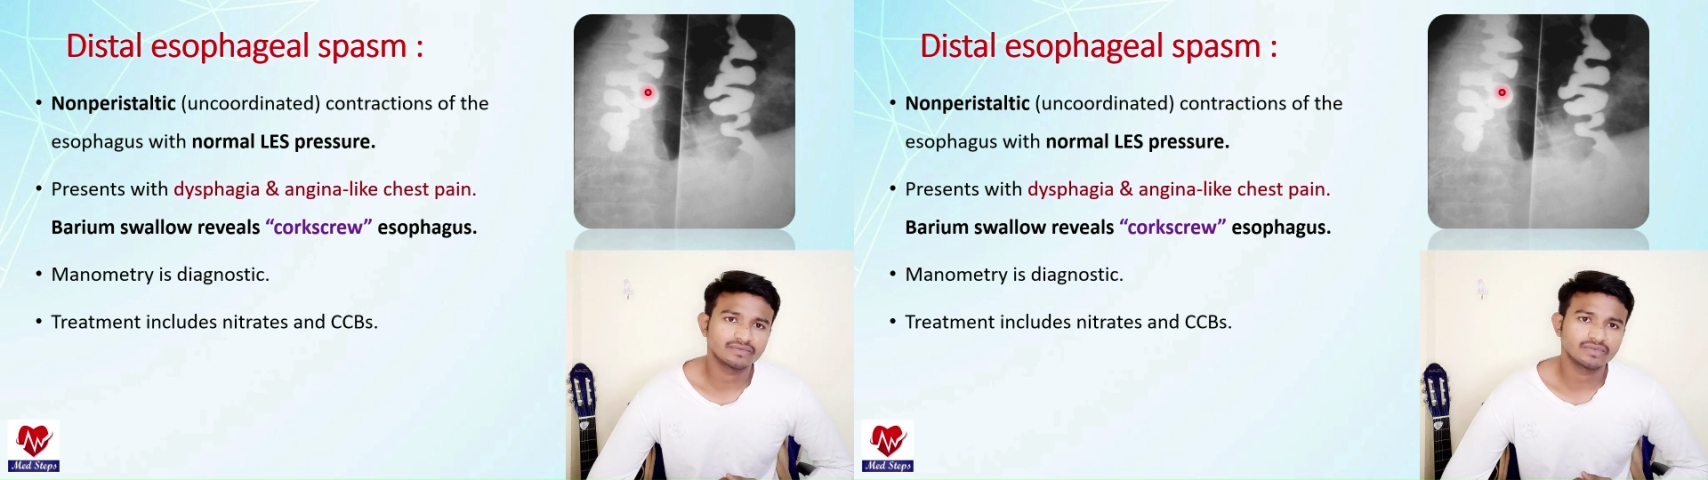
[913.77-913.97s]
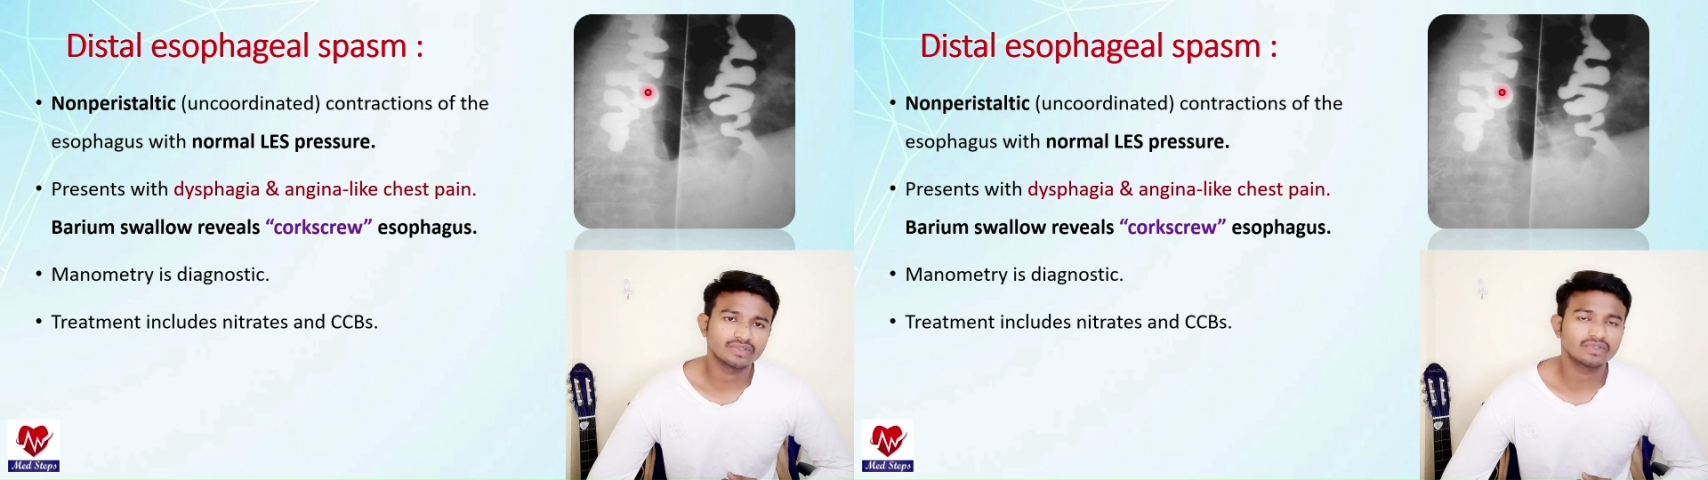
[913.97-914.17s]

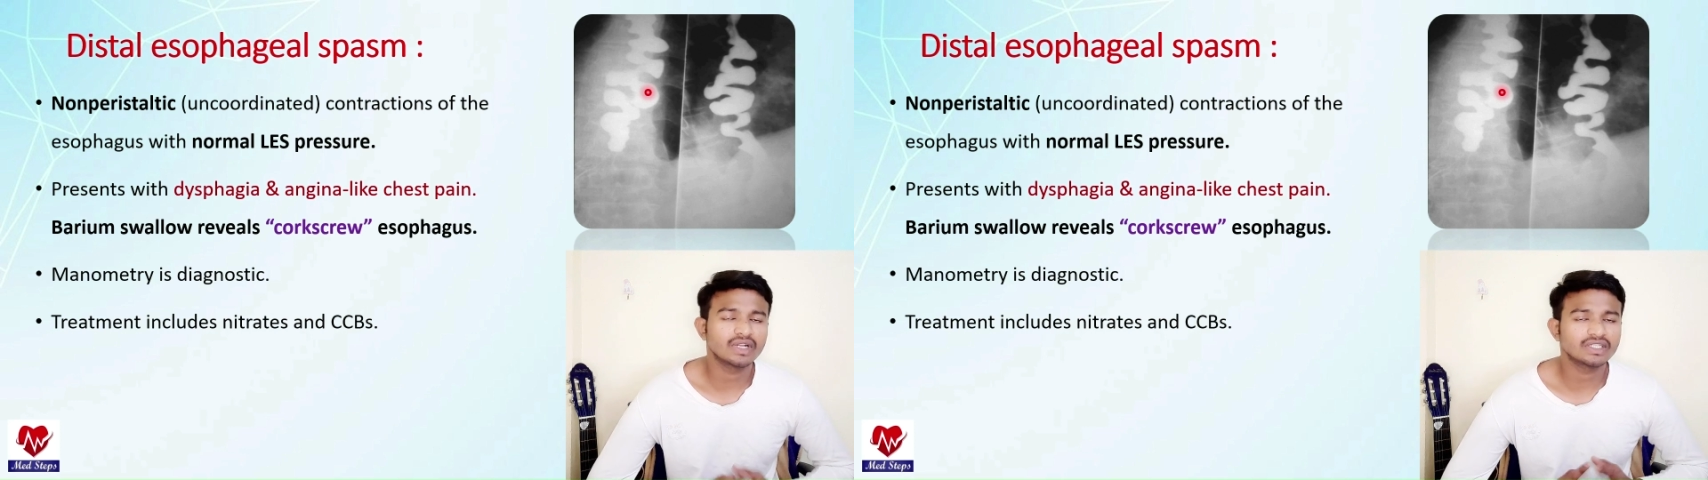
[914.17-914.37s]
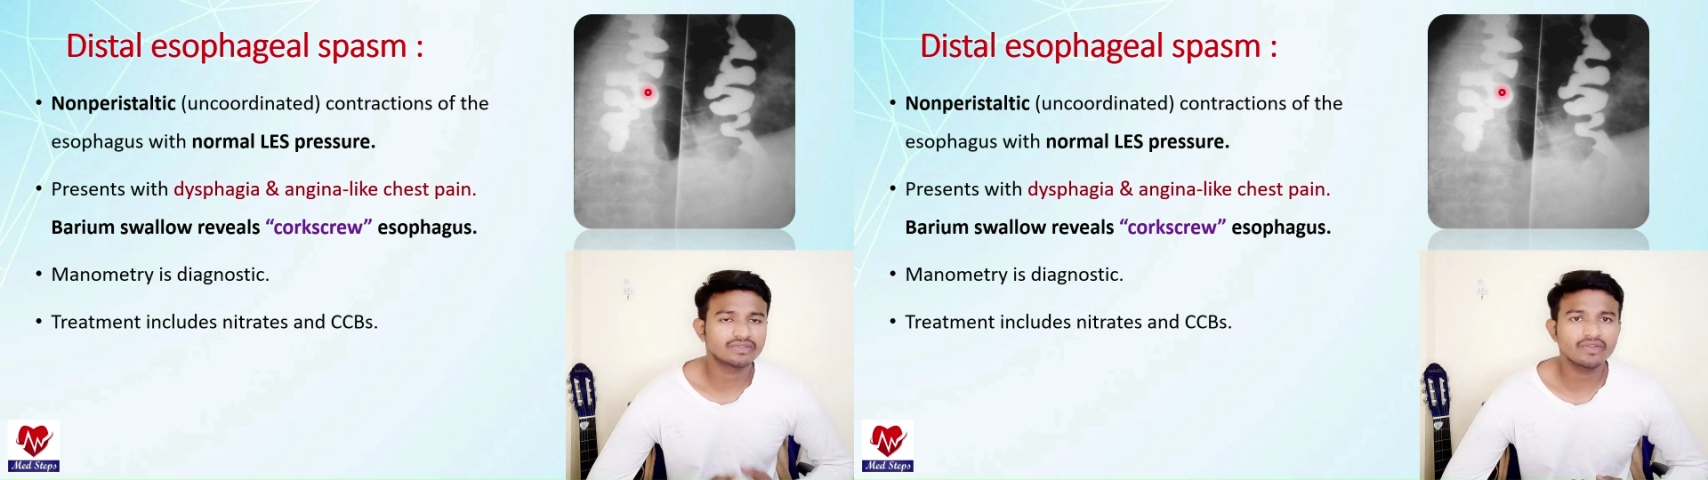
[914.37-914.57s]
So
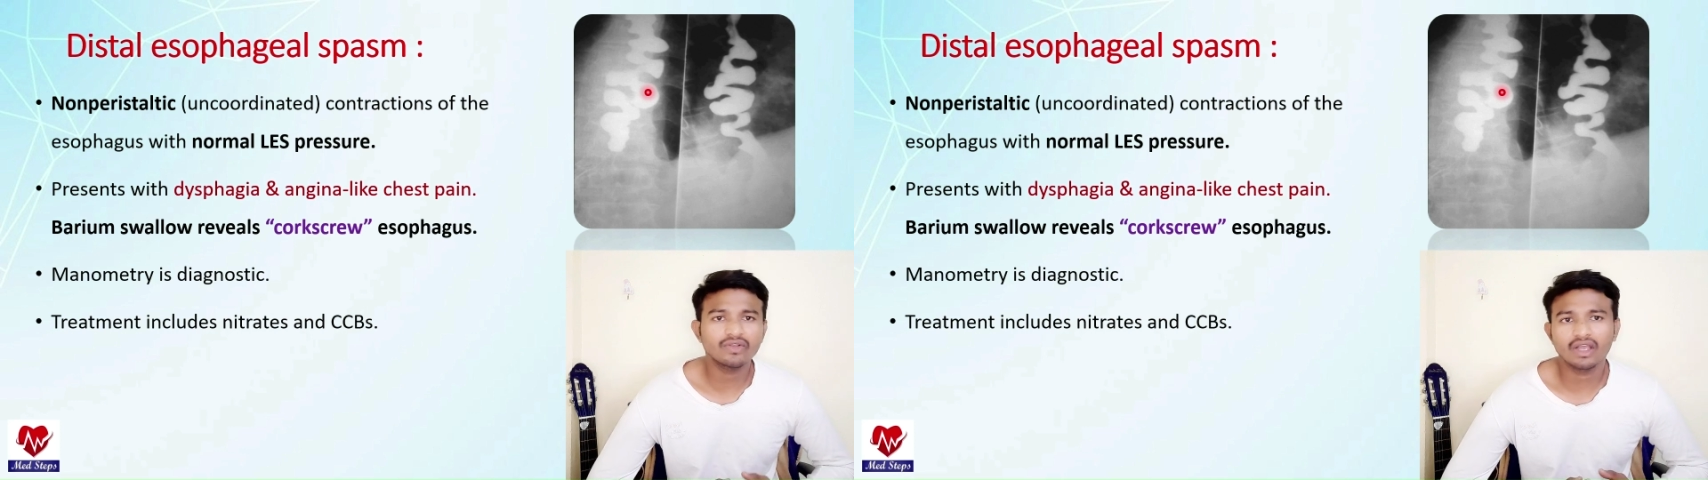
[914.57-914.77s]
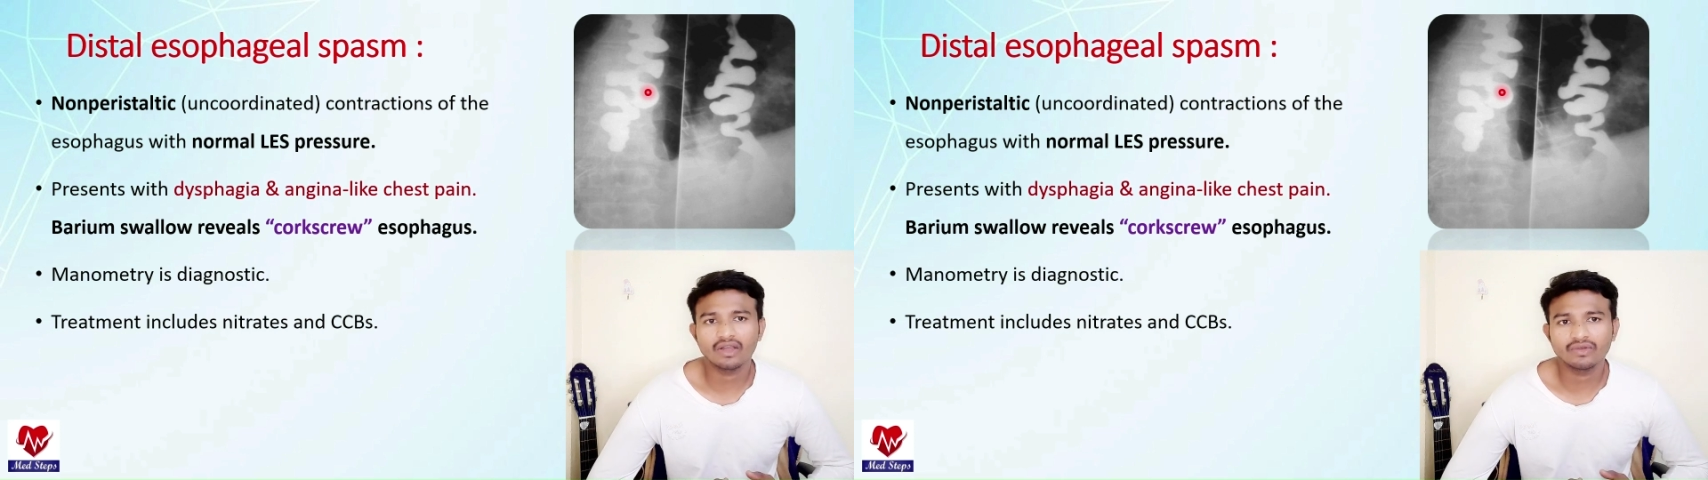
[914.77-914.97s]
that's why
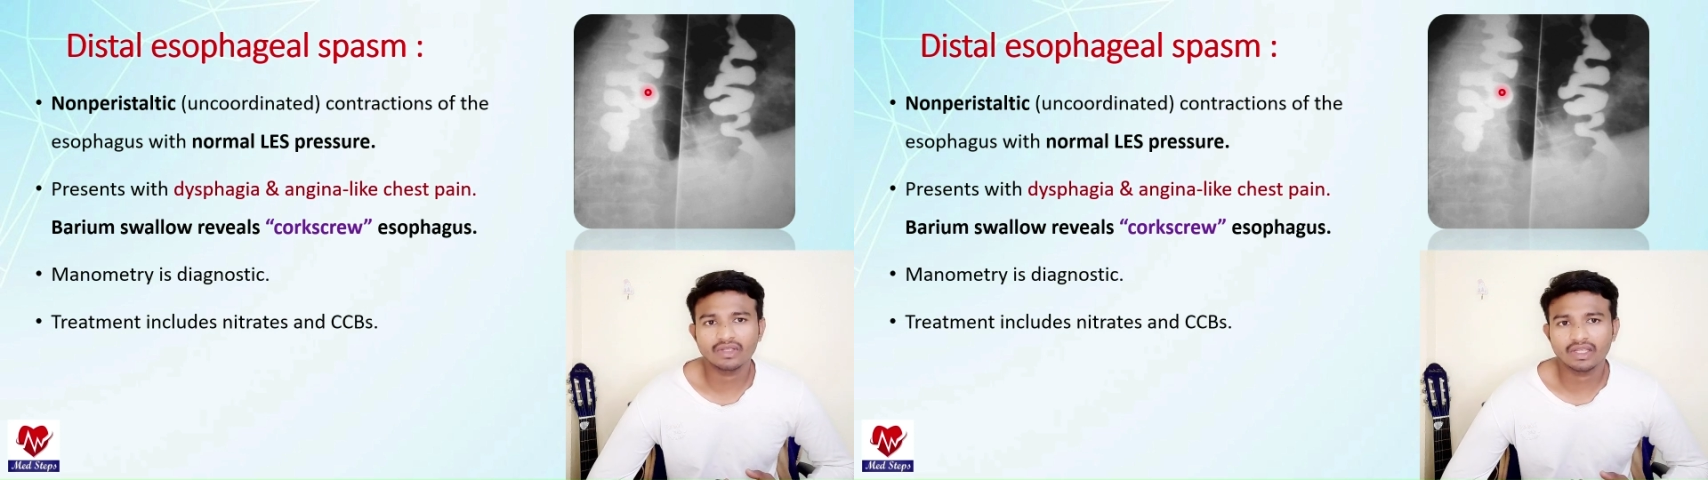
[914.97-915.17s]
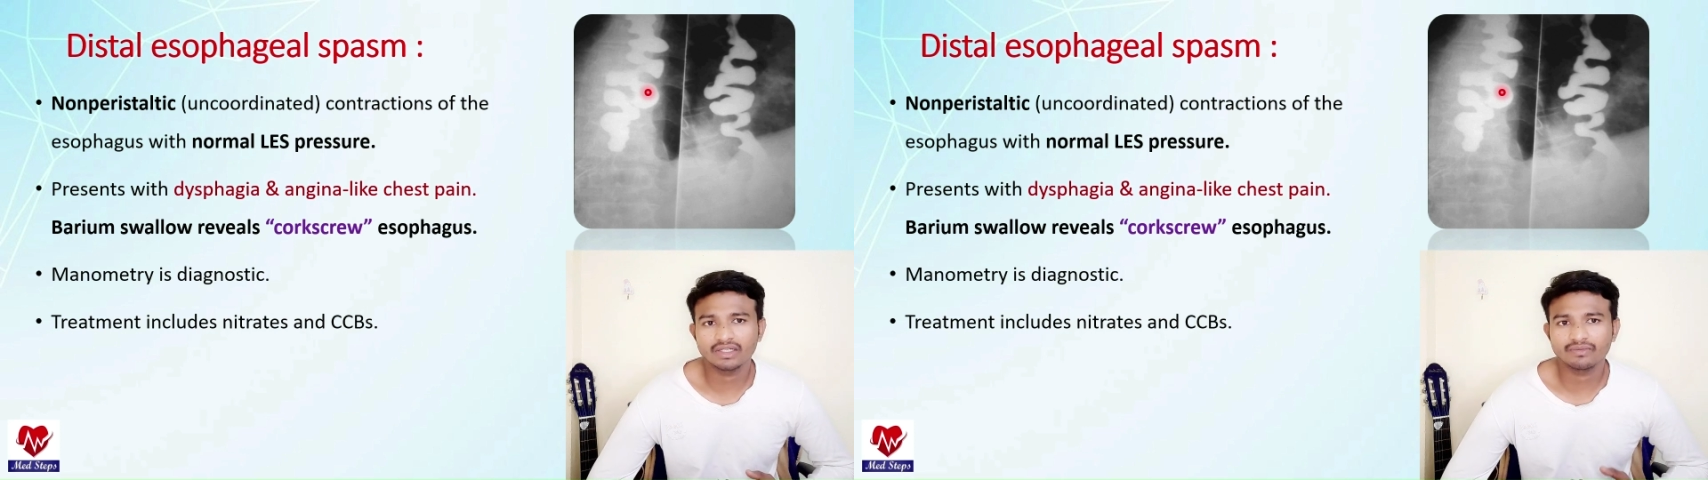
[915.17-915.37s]
we
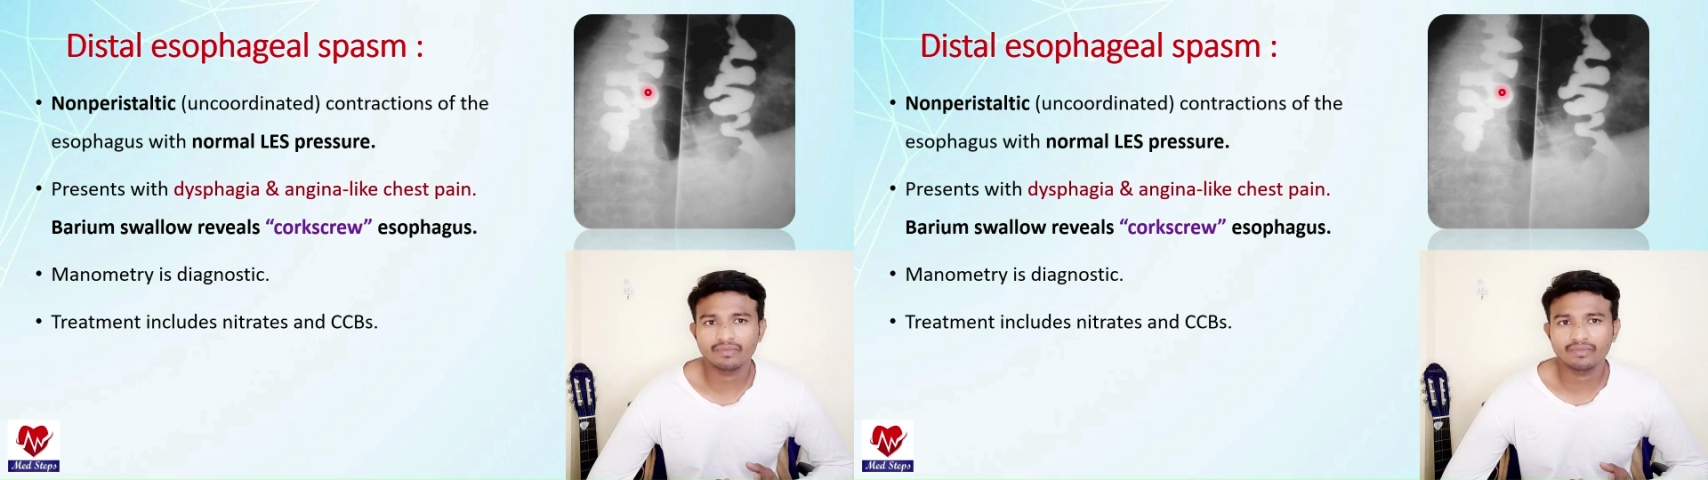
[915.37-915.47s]
can